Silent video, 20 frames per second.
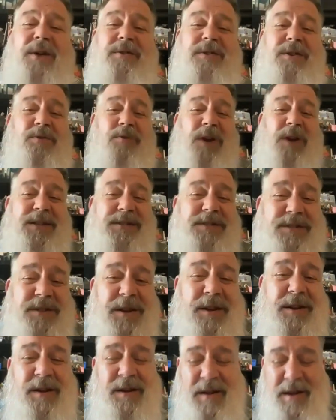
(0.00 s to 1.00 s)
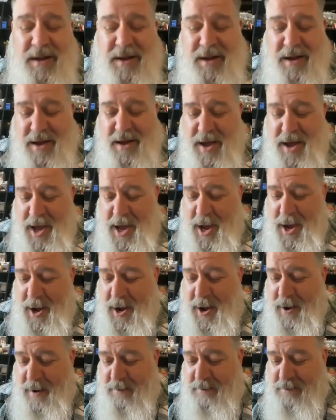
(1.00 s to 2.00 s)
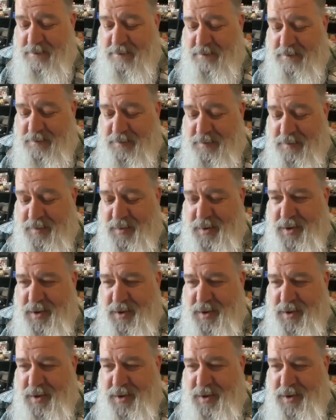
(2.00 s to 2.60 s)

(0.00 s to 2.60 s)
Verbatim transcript: out in Oregon City. Where um, at in